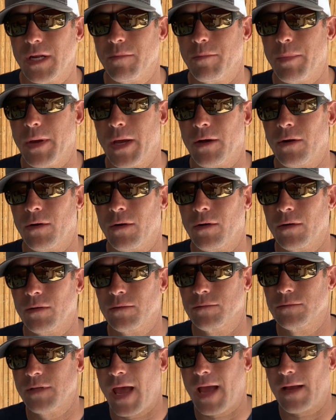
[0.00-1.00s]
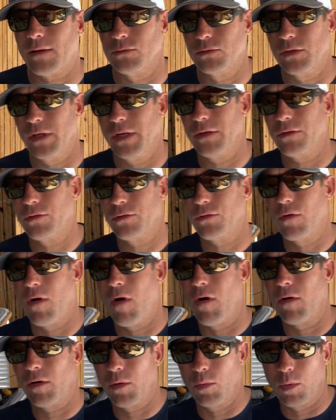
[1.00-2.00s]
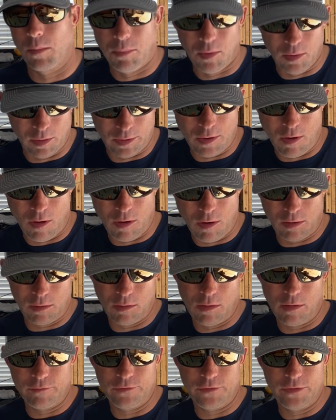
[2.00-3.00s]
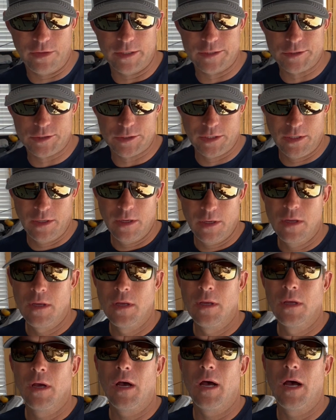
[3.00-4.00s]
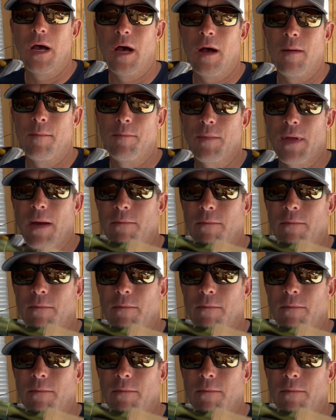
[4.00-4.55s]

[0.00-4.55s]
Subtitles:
better, tackle's getting stronger, we're pulling harder on fish. I'm